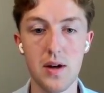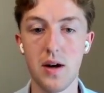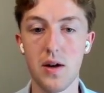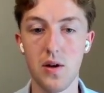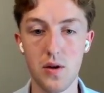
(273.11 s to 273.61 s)

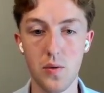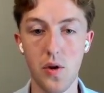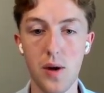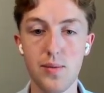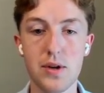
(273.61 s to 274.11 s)
along with
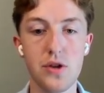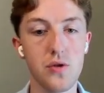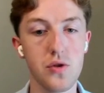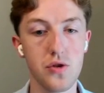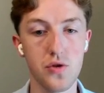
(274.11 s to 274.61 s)
operational
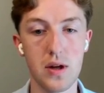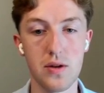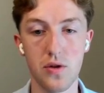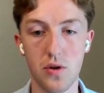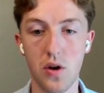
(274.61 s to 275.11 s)
constraints,
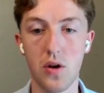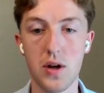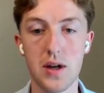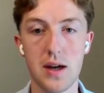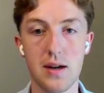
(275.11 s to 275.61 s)
are all
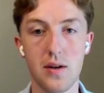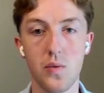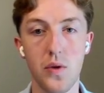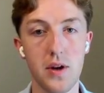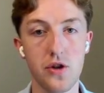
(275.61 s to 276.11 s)
connected
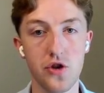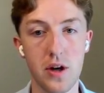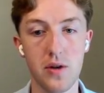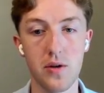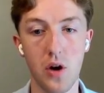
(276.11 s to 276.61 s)
within a
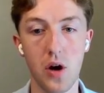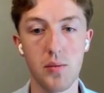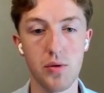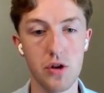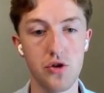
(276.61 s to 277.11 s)
shared
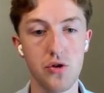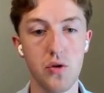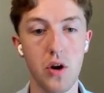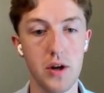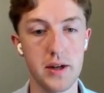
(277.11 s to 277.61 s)
operational
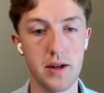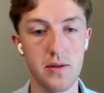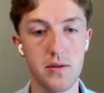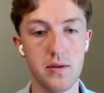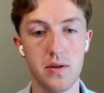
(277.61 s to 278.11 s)
context.